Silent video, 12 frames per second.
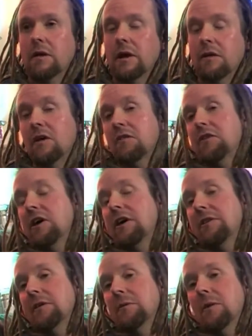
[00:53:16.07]
Uh, I've
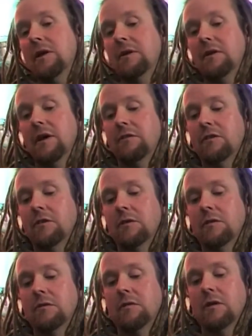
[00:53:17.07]
heard that when they
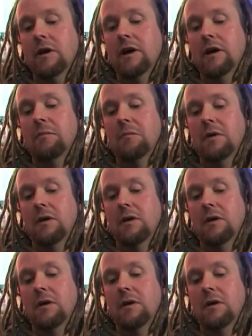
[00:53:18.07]
do uh,